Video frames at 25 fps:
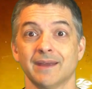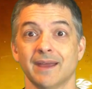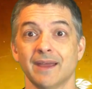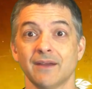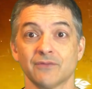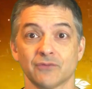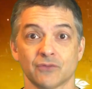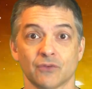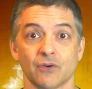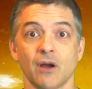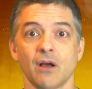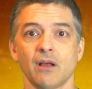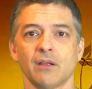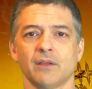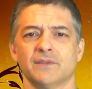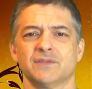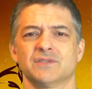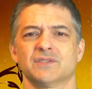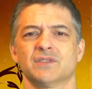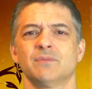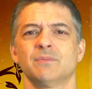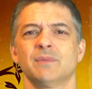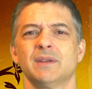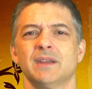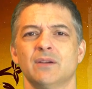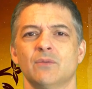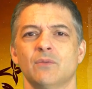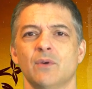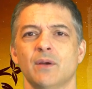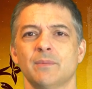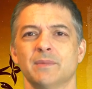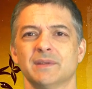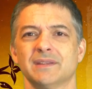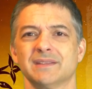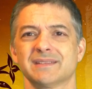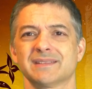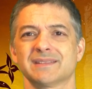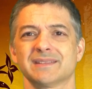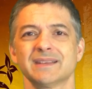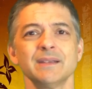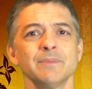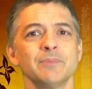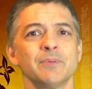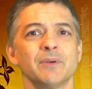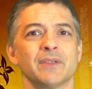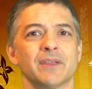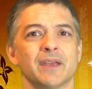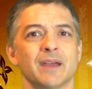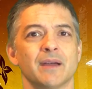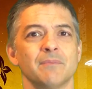After all, if so many women sleep
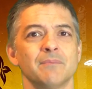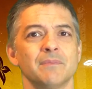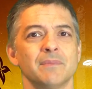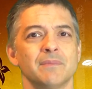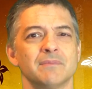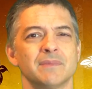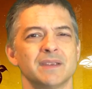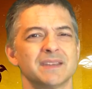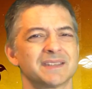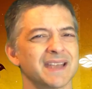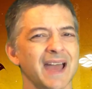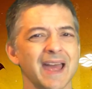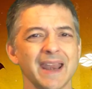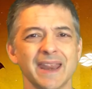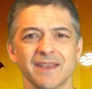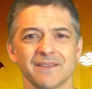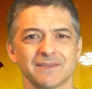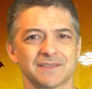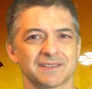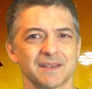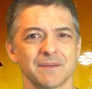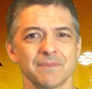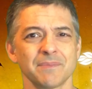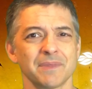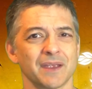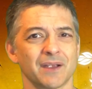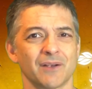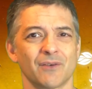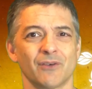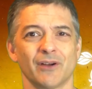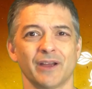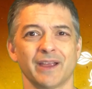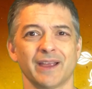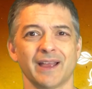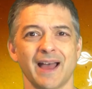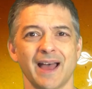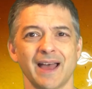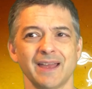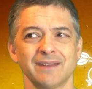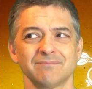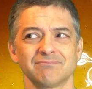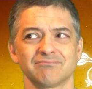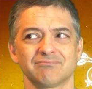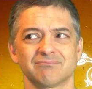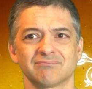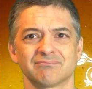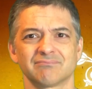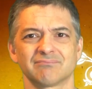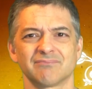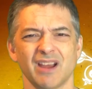with him, he's got to have something going
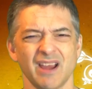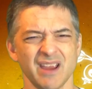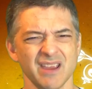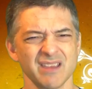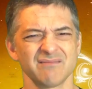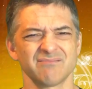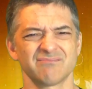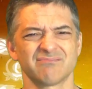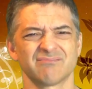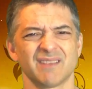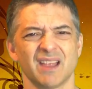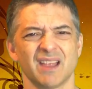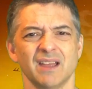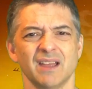on, right?